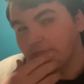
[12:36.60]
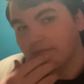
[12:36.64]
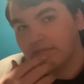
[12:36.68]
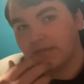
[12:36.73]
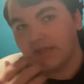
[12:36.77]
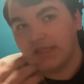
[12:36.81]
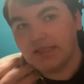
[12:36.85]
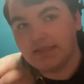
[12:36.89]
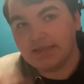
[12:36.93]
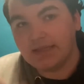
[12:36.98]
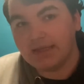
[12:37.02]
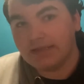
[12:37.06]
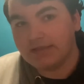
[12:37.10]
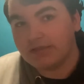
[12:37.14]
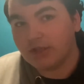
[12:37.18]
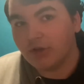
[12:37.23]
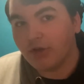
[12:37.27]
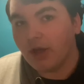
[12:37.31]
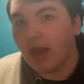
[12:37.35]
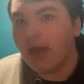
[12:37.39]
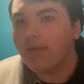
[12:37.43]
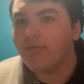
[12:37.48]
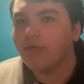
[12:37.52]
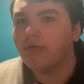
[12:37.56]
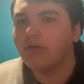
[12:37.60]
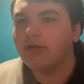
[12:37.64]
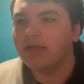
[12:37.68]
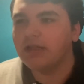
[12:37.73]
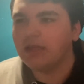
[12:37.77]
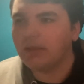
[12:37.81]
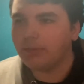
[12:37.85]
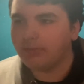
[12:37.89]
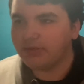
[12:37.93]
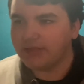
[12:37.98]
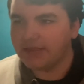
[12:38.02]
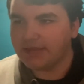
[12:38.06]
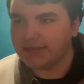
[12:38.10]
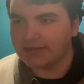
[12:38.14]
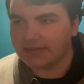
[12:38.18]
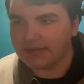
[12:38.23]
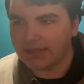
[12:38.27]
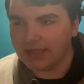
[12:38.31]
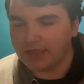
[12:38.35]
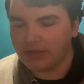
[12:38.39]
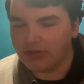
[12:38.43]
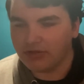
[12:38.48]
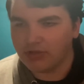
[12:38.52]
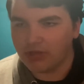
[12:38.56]
He takes out everyone in the police
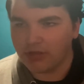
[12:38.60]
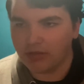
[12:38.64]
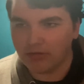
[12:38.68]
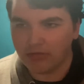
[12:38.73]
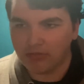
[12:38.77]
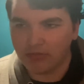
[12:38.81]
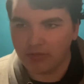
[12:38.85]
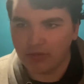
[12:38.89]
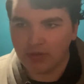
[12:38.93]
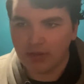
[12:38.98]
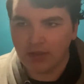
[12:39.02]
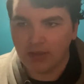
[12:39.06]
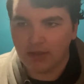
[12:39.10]
station.